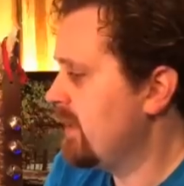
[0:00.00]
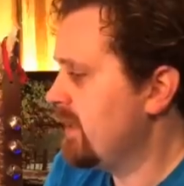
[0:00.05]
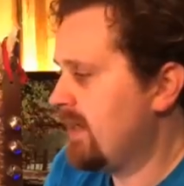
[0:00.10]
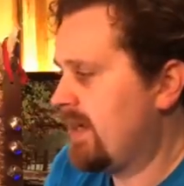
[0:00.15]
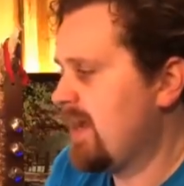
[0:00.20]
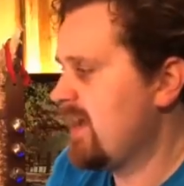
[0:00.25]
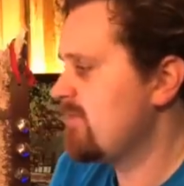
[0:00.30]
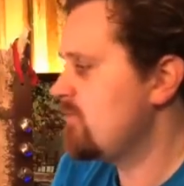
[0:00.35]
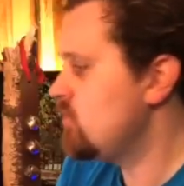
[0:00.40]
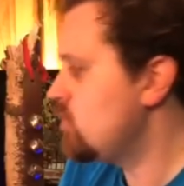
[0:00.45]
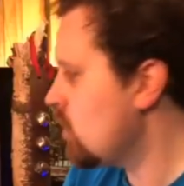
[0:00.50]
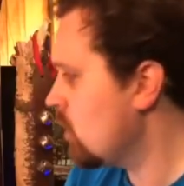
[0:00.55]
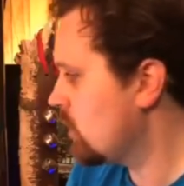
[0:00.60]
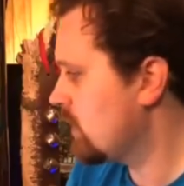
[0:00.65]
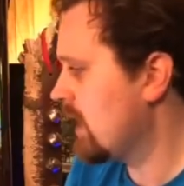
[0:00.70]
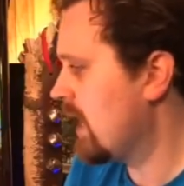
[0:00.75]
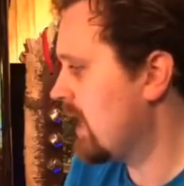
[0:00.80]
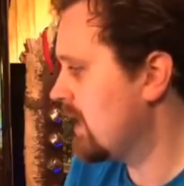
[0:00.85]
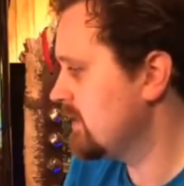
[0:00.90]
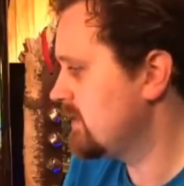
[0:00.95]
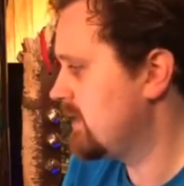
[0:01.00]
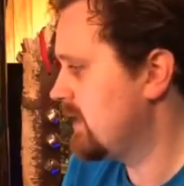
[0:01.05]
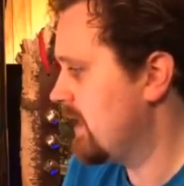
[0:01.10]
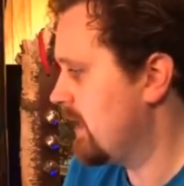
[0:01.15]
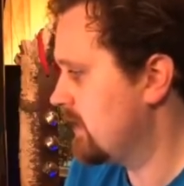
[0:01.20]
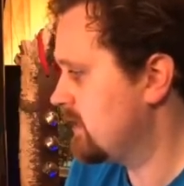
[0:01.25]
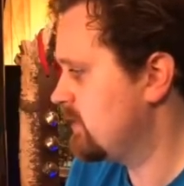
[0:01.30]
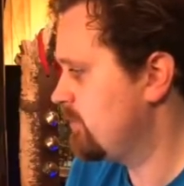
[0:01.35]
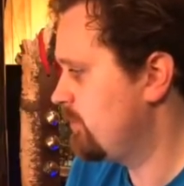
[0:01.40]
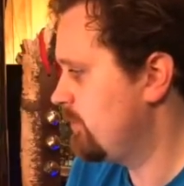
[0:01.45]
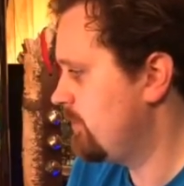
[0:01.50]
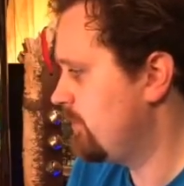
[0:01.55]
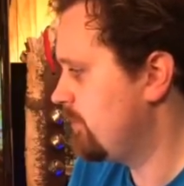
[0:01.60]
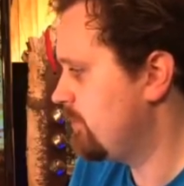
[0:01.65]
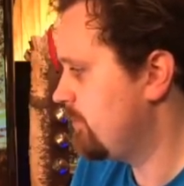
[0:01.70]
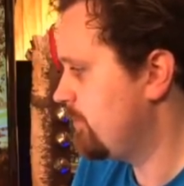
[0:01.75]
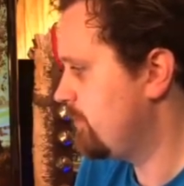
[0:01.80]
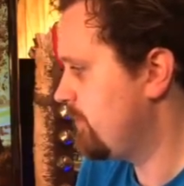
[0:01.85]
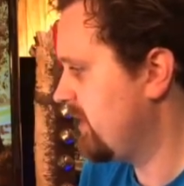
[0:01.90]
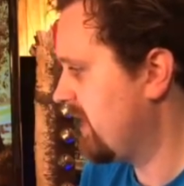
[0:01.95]
I have no context
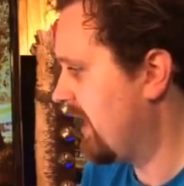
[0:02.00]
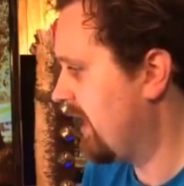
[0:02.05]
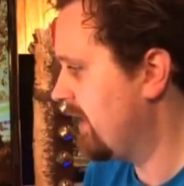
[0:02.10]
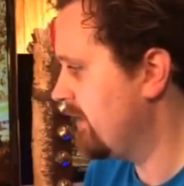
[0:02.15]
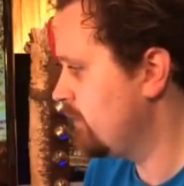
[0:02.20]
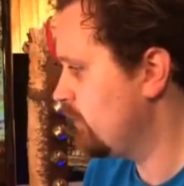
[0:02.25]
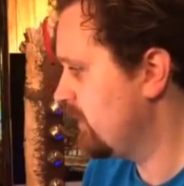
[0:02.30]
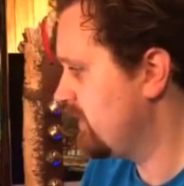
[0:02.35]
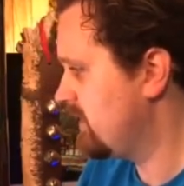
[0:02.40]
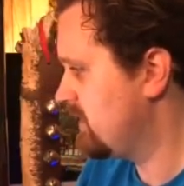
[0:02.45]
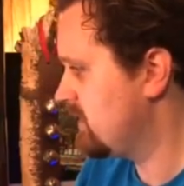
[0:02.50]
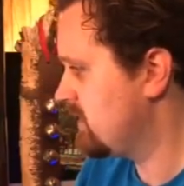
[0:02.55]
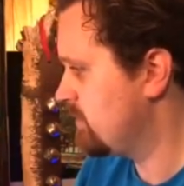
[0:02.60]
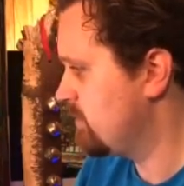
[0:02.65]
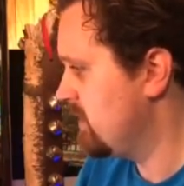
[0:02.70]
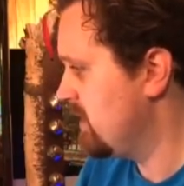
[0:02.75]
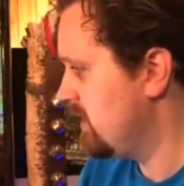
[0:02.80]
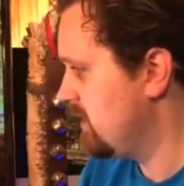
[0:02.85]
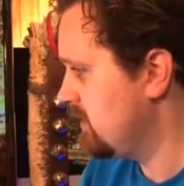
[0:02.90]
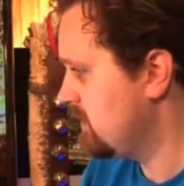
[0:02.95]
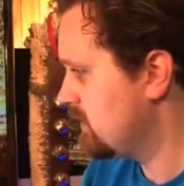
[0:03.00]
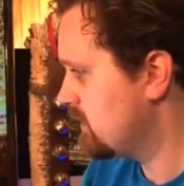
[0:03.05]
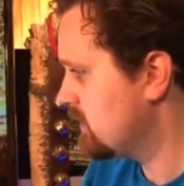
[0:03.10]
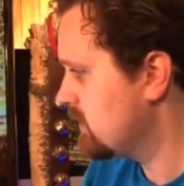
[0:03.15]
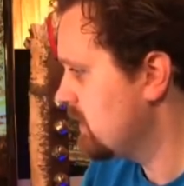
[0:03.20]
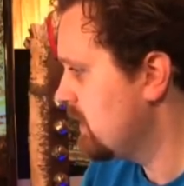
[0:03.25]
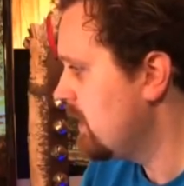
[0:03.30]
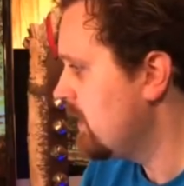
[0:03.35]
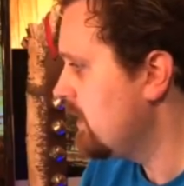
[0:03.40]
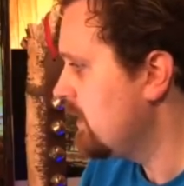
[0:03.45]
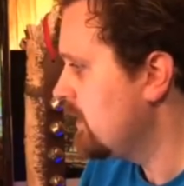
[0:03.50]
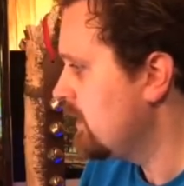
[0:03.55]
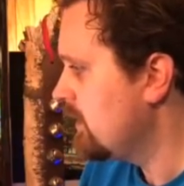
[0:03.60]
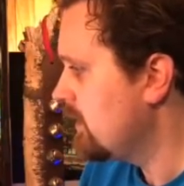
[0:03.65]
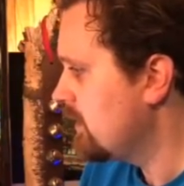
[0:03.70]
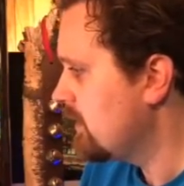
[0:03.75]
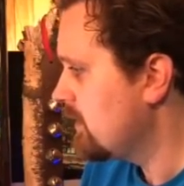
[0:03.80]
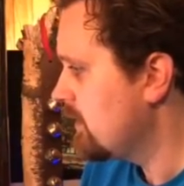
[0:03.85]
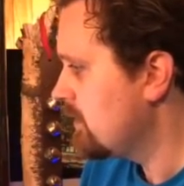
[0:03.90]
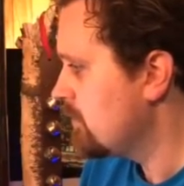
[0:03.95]
behind what this means.
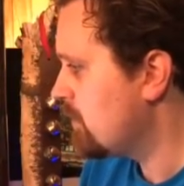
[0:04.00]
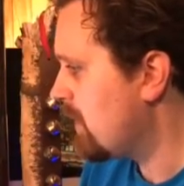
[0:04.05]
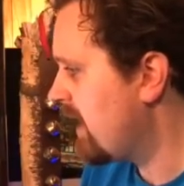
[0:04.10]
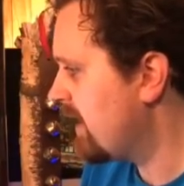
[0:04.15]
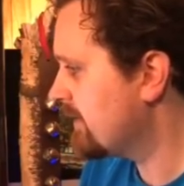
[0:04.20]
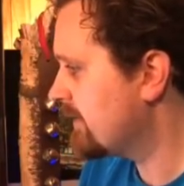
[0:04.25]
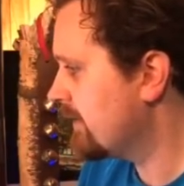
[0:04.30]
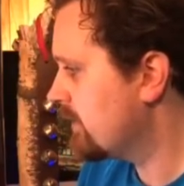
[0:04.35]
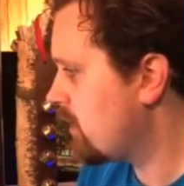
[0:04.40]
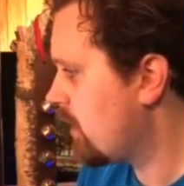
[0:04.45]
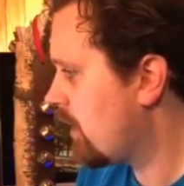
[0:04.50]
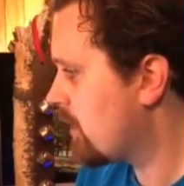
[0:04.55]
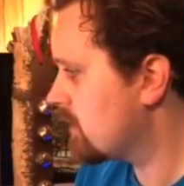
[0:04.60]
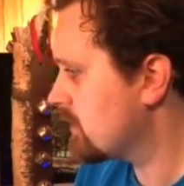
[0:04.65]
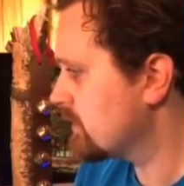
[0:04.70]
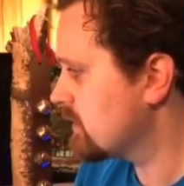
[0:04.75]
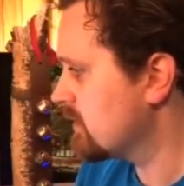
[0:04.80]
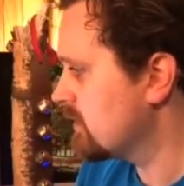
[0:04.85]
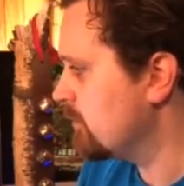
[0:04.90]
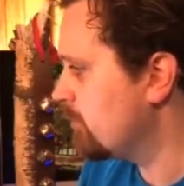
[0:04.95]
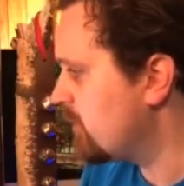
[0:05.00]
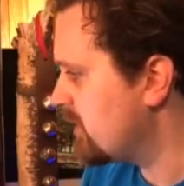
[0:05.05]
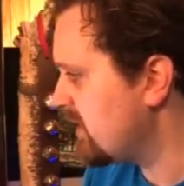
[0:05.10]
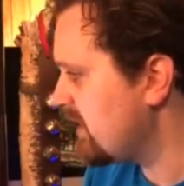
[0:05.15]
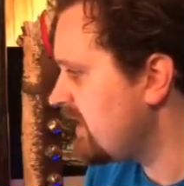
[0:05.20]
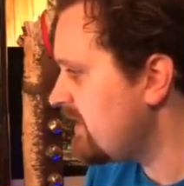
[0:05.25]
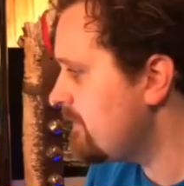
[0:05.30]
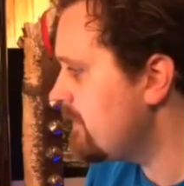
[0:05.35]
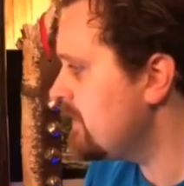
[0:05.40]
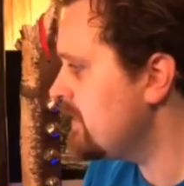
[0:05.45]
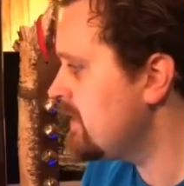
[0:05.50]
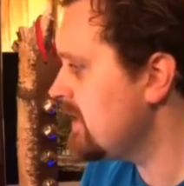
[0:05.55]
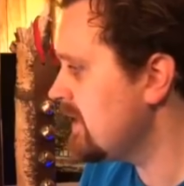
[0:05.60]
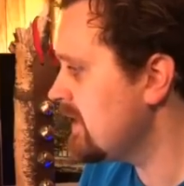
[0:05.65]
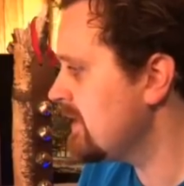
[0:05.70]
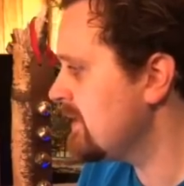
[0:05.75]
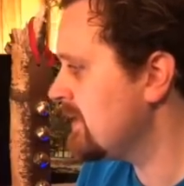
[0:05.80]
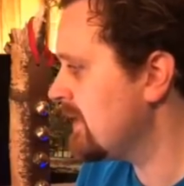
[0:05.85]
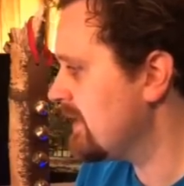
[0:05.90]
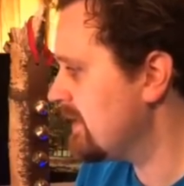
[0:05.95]
Monica Carlson, but even
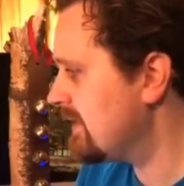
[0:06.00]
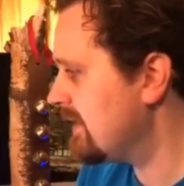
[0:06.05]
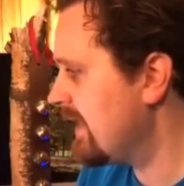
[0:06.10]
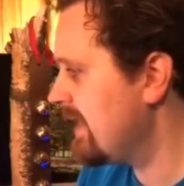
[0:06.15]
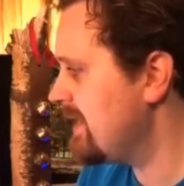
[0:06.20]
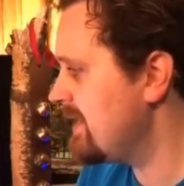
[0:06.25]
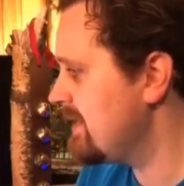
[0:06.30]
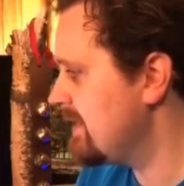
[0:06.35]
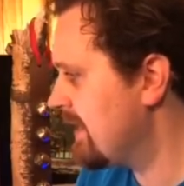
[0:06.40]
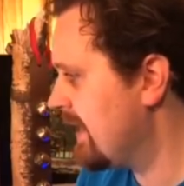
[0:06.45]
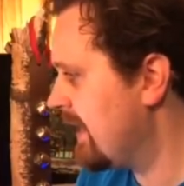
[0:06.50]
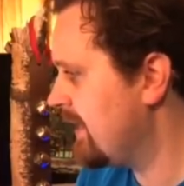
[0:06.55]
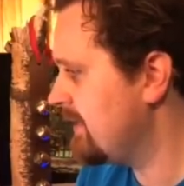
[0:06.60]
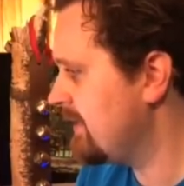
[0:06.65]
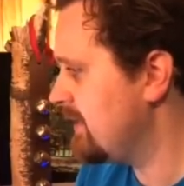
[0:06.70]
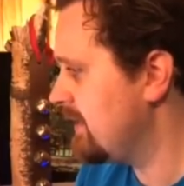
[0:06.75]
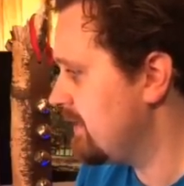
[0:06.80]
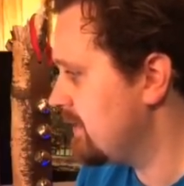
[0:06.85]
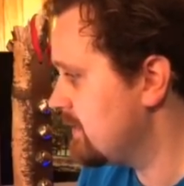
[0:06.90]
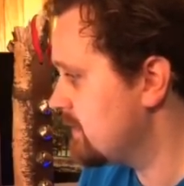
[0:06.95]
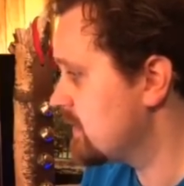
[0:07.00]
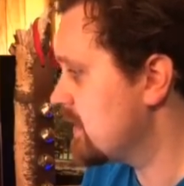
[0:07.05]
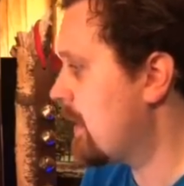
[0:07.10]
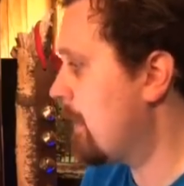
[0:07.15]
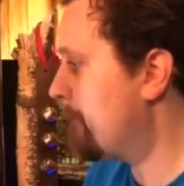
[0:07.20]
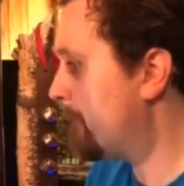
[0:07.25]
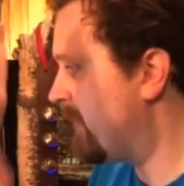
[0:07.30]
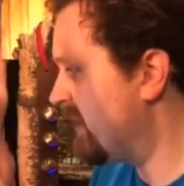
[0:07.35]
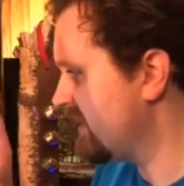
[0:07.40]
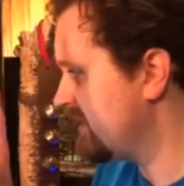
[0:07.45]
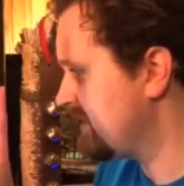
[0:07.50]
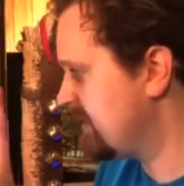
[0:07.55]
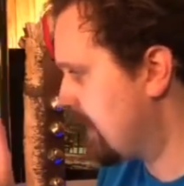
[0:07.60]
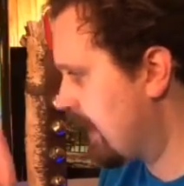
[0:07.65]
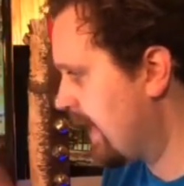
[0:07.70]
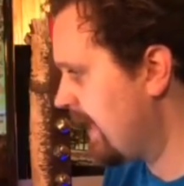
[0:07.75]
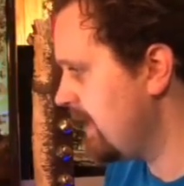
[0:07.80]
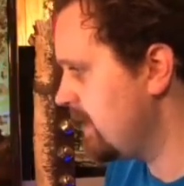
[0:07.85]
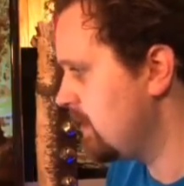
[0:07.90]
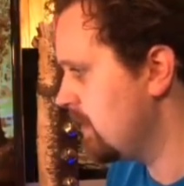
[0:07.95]
in late 90s,
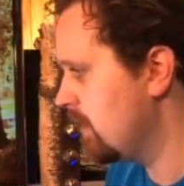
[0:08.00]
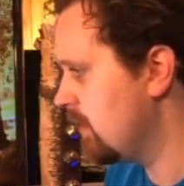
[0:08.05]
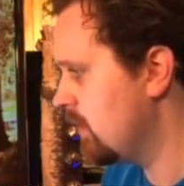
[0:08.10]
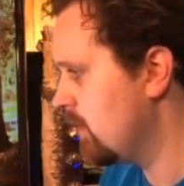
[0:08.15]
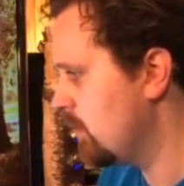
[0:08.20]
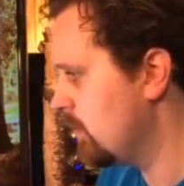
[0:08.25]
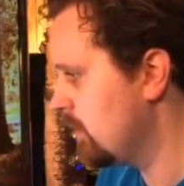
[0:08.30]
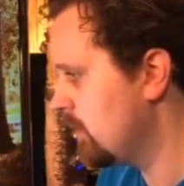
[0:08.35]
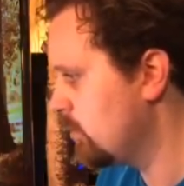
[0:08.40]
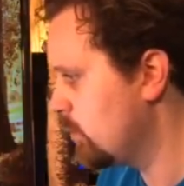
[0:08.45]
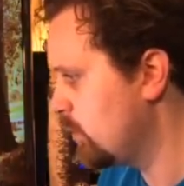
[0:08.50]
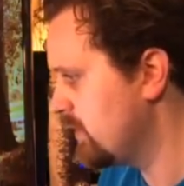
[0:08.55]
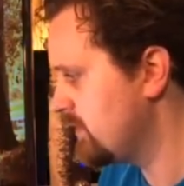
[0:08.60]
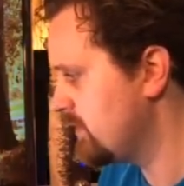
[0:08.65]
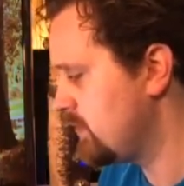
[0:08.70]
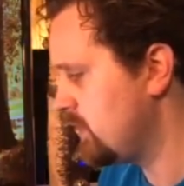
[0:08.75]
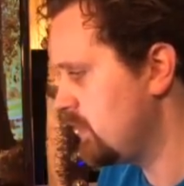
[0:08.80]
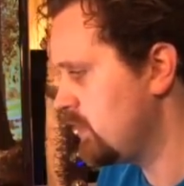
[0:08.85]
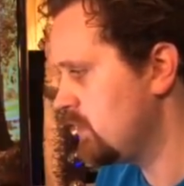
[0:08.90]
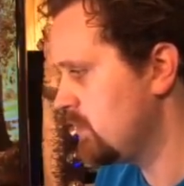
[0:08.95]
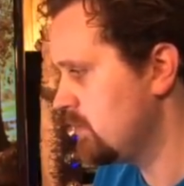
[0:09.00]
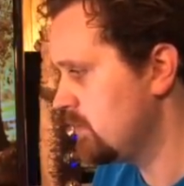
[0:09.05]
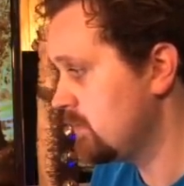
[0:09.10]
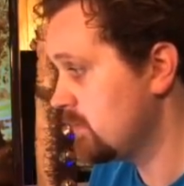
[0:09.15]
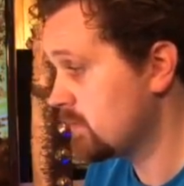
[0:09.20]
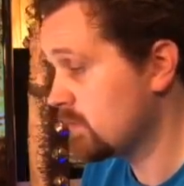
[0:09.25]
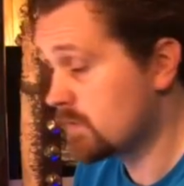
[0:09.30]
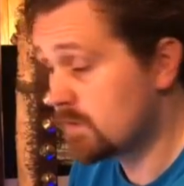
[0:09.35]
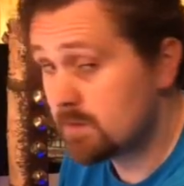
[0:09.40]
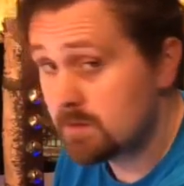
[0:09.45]
potato was used.